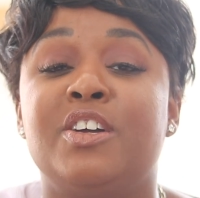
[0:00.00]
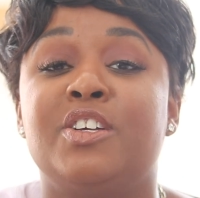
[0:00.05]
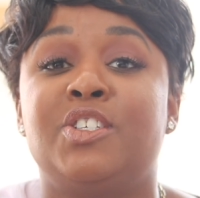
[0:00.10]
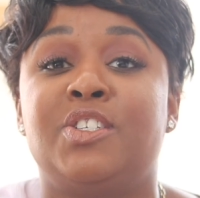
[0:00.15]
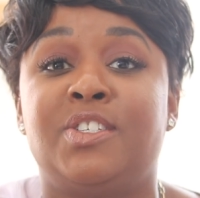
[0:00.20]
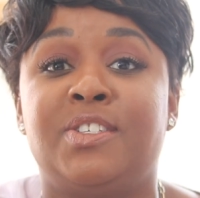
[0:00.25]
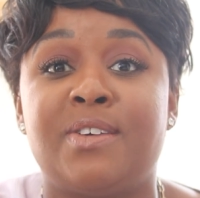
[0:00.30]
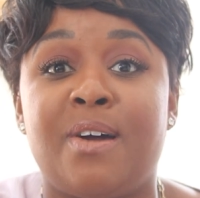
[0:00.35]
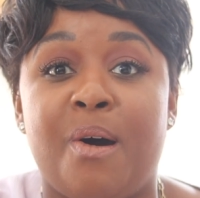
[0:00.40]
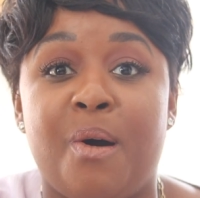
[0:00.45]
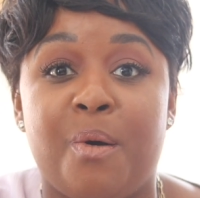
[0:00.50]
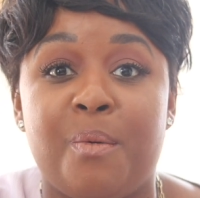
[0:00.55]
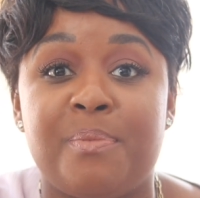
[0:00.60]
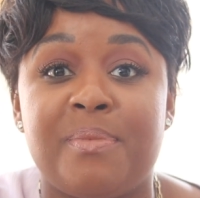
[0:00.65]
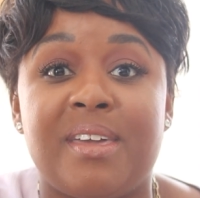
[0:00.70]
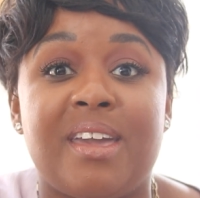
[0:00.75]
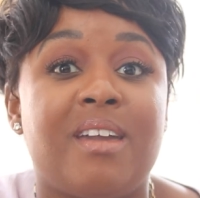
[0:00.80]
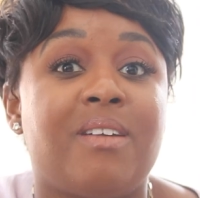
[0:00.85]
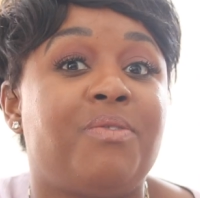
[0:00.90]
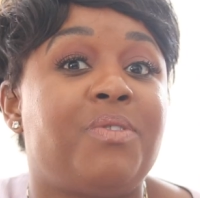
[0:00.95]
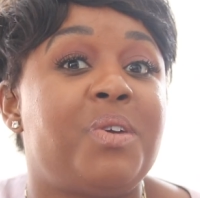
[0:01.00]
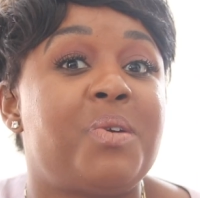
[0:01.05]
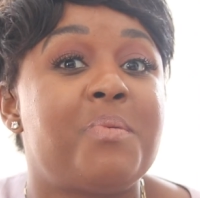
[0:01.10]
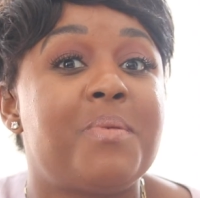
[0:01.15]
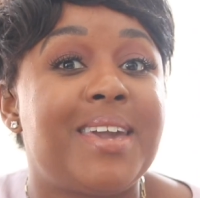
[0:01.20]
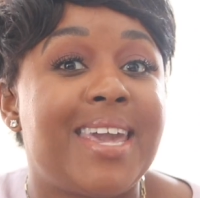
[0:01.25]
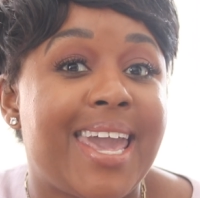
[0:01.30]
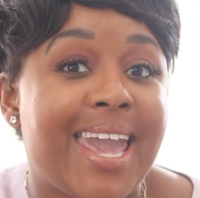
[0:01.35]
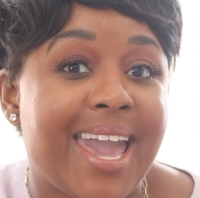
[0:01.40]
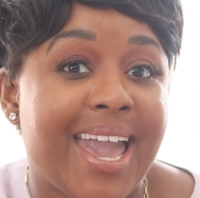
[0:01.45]
So, if you
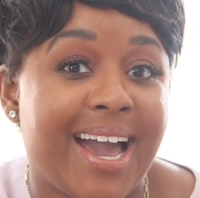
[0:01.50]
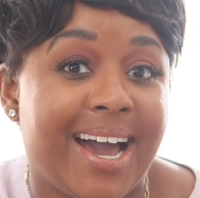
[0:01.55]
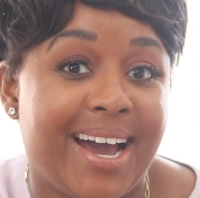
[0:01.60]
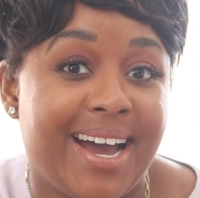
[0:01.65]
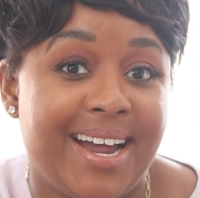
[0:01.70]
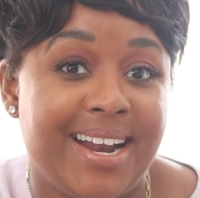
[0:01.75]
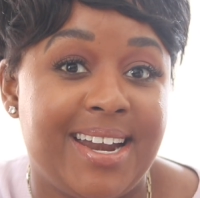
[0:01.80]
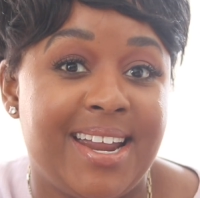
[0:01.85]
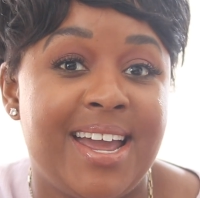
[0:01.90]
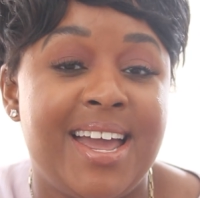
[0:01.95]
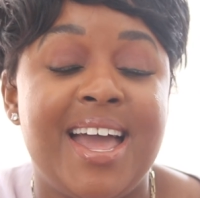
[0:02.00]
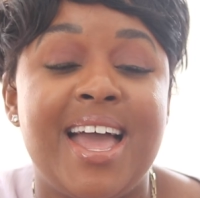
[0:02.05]
can,